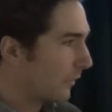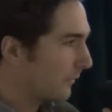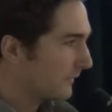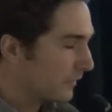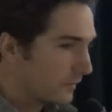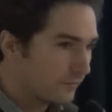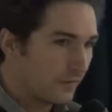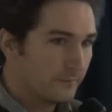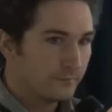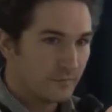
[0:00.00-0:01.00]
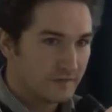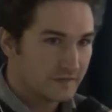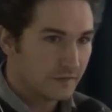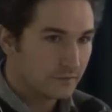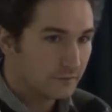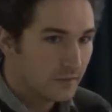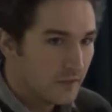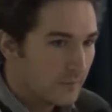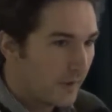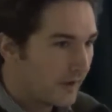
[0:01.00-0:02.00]
what we've heard from these other
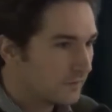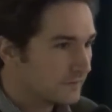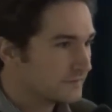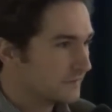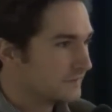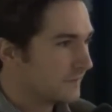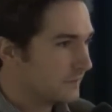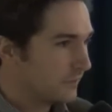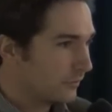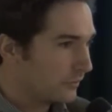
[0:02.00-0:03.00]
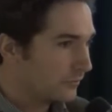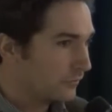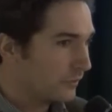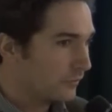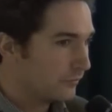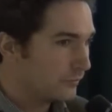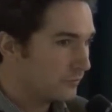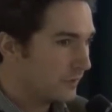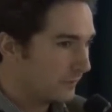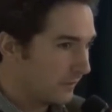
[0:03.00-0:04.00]
panelists is that
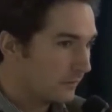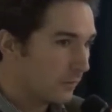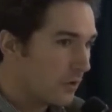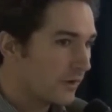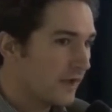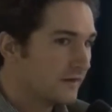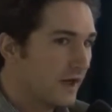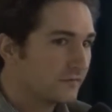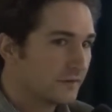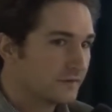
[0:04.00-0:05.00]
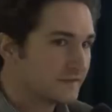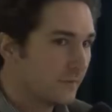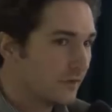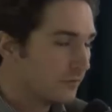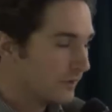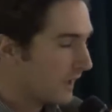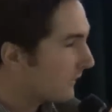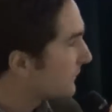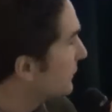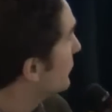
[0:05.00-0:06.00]
it won't end after the summit. We
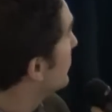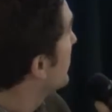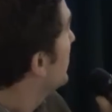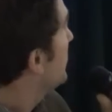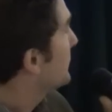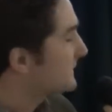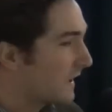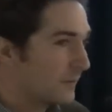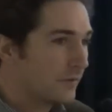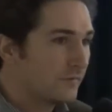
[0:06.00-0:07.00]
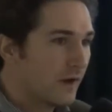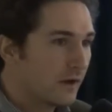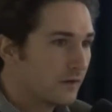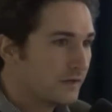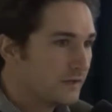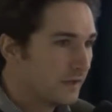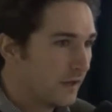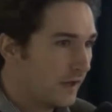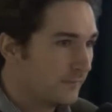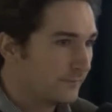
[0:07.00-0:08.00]
have to set up a very
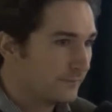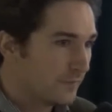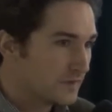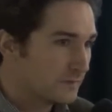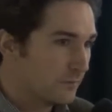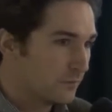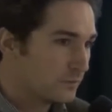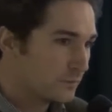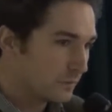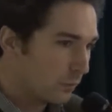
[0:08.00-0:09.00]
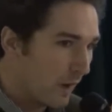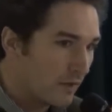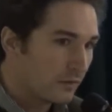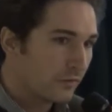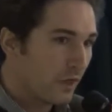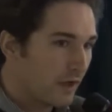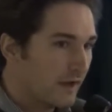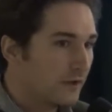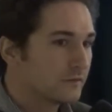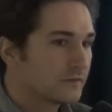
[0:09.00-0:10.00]
well thought
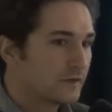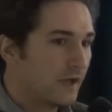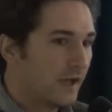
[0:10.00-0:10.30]
out